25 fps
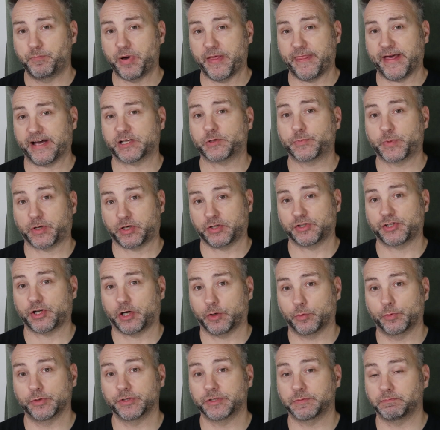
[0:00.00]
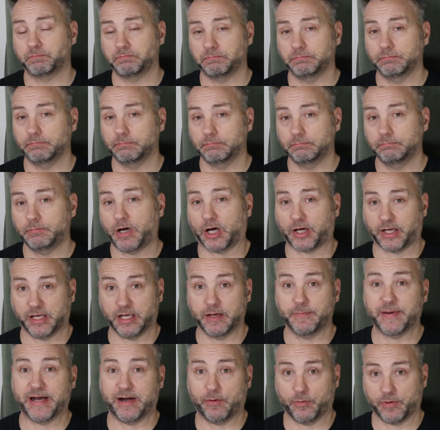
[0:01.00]
But that's because I was
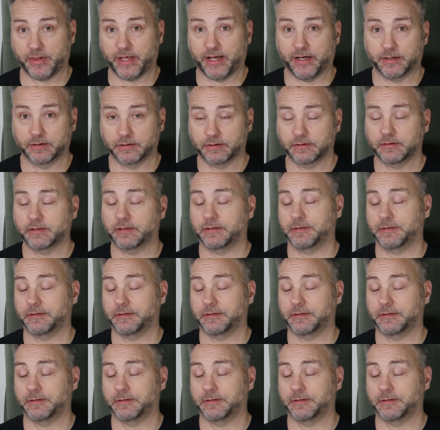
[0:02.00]
mucking about with it.